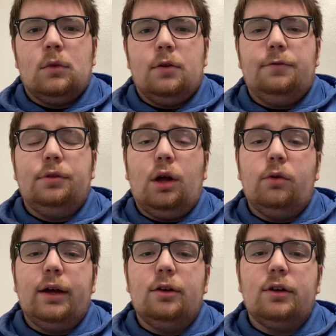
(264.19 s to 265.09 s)

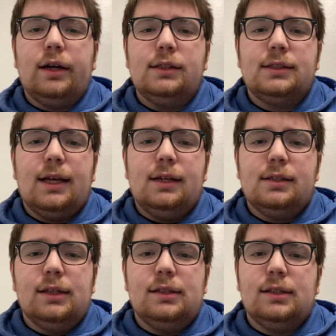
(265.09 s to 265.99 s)
flowing, running
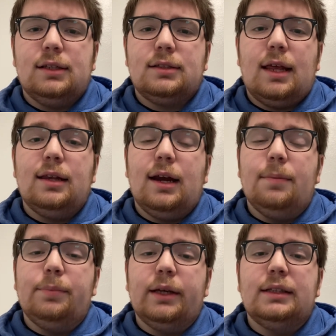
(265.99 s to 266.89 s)
sentences and then a
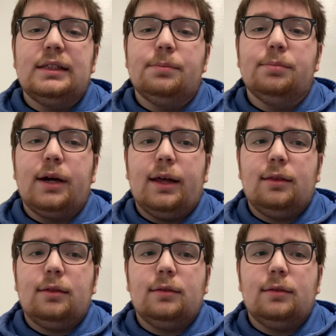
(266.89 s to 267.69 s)
big, deep breath.